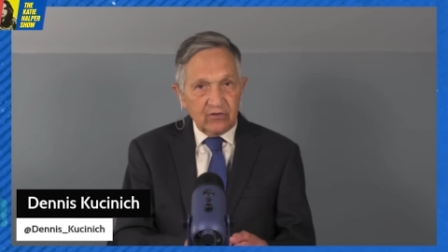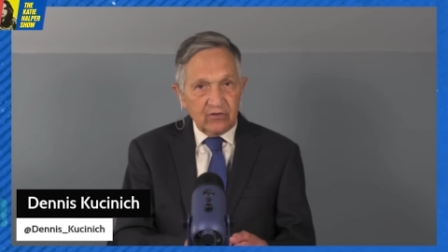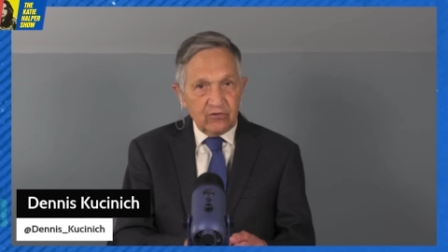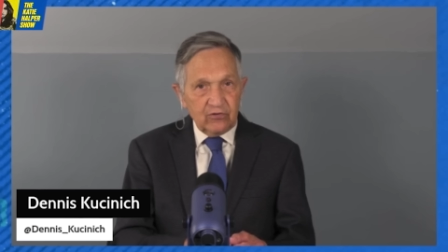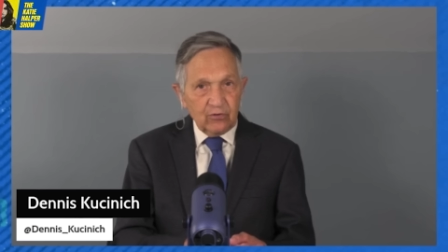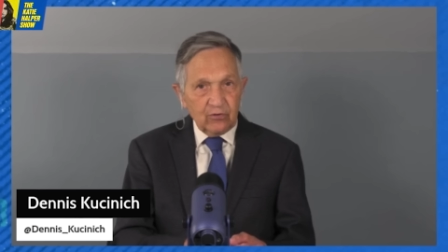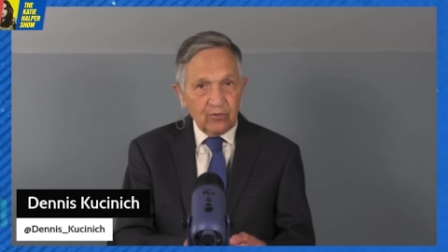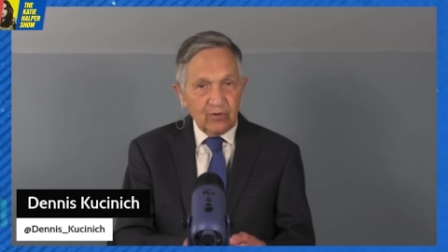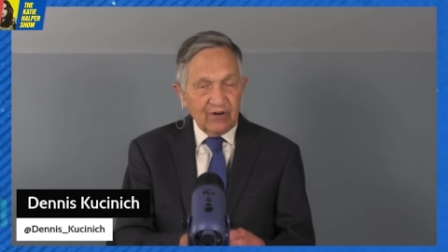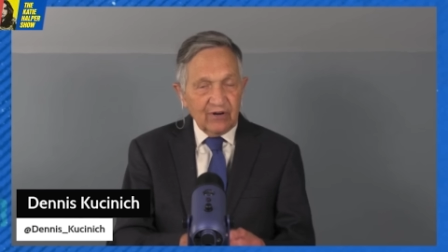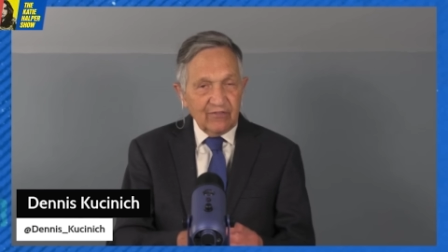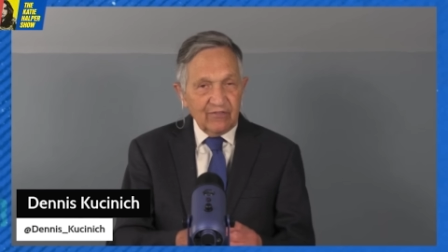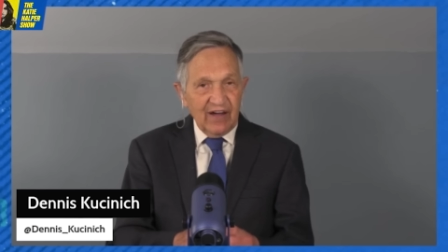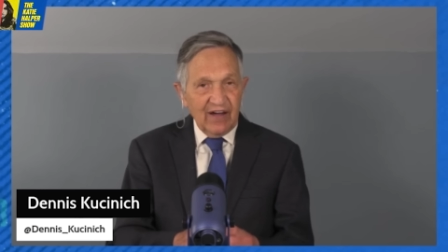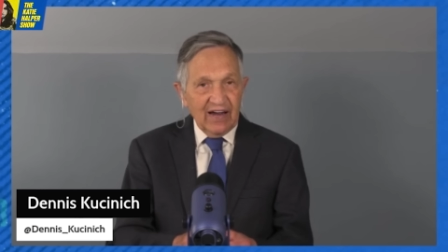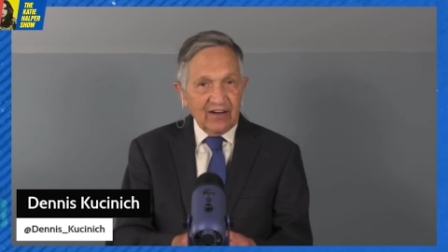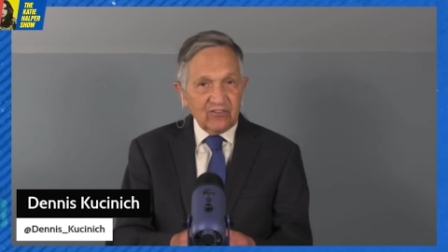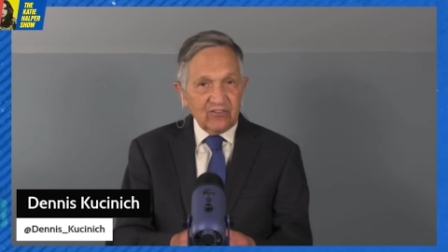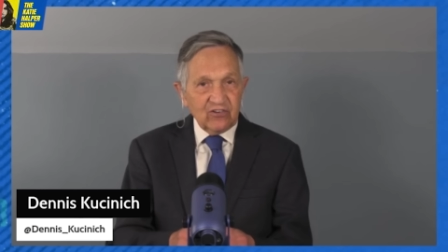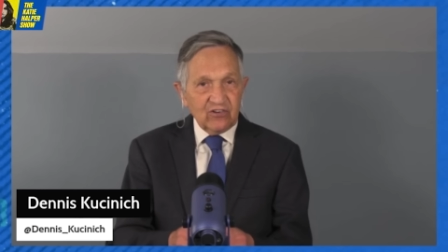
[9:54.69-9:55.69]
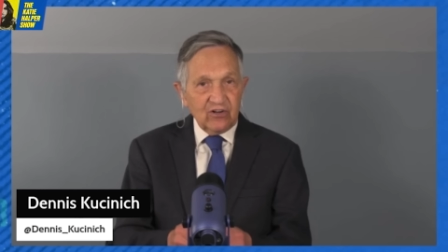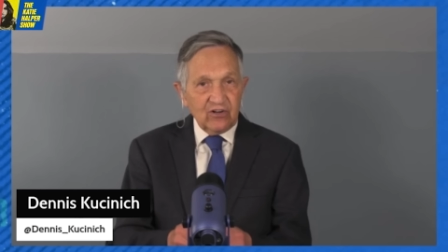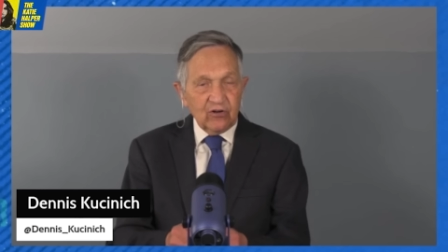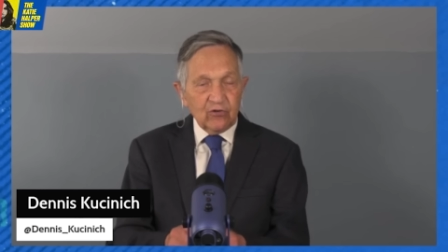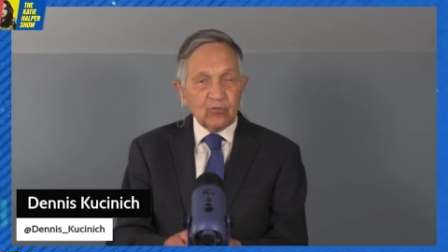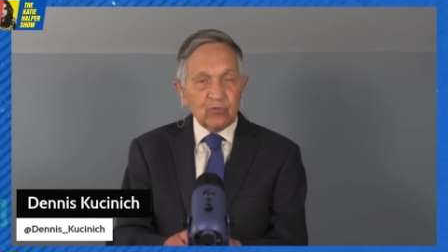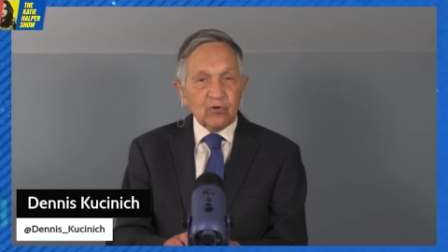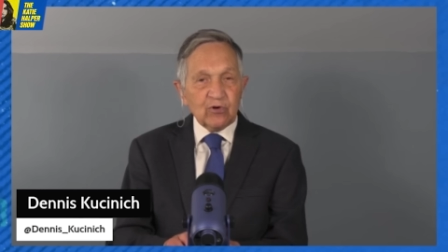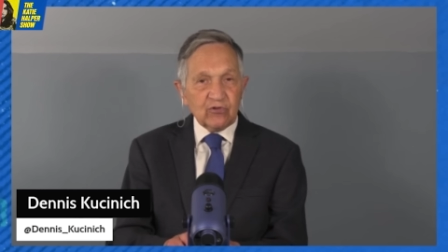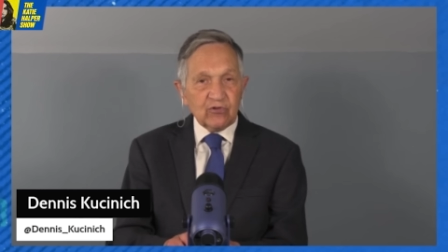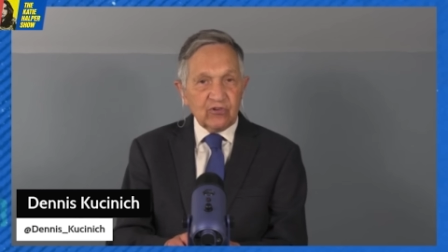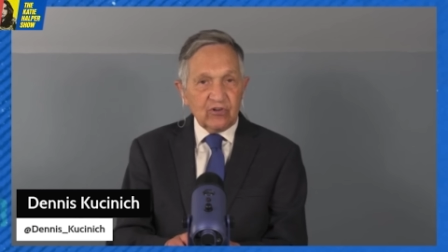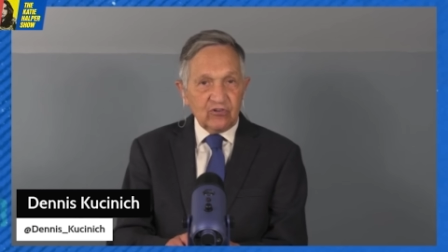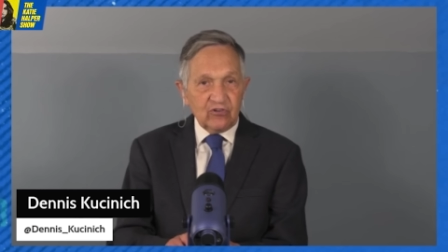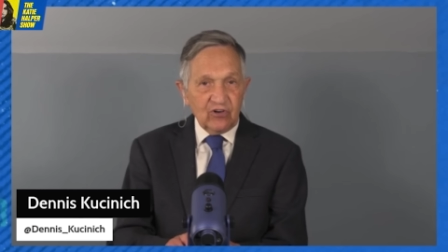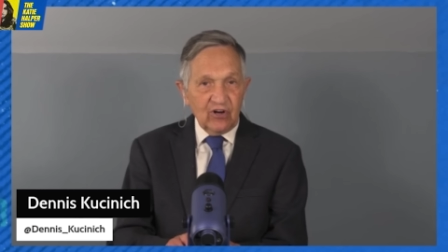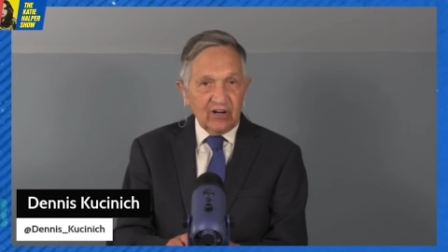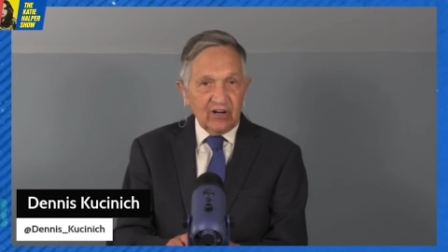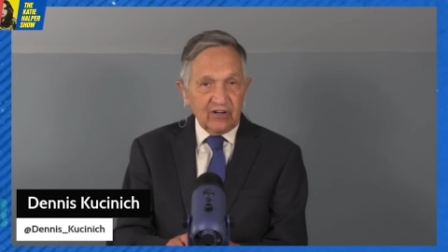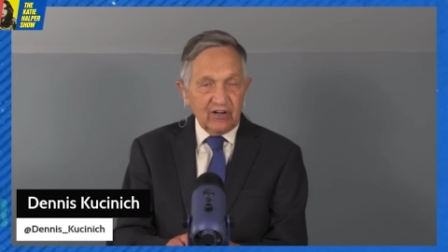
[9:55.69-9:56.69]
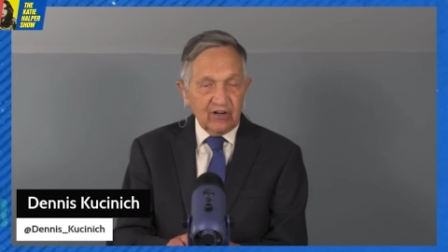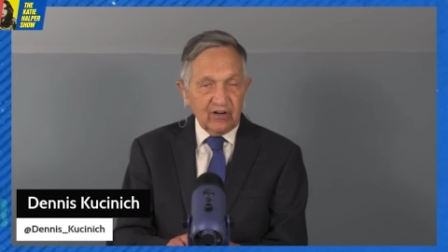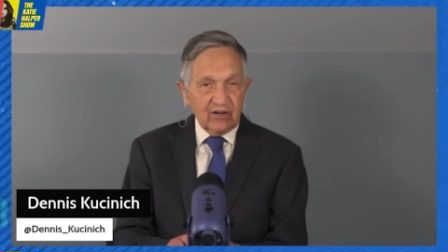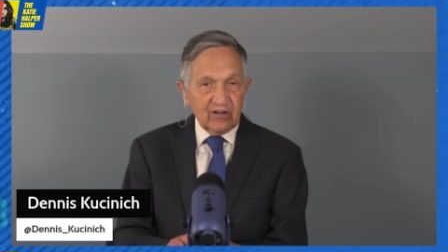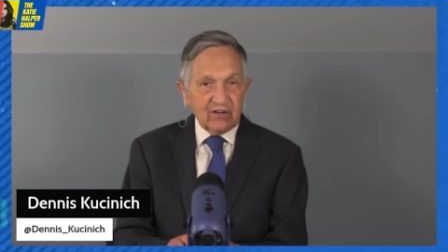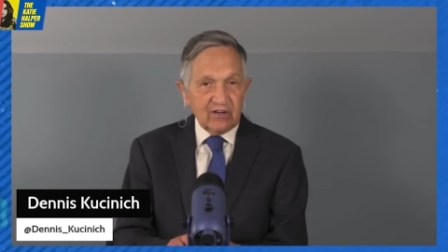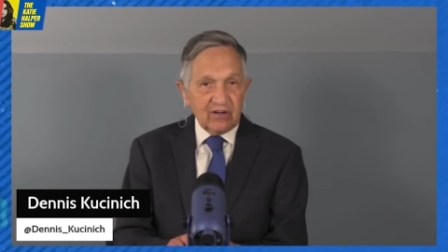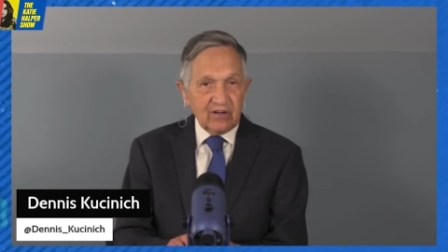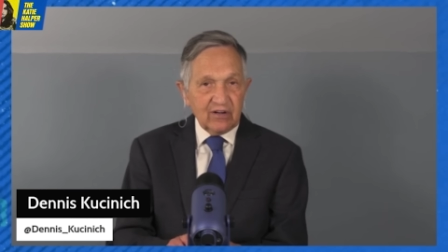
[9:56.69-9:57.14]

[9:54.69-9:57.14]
to advance Israel's agenda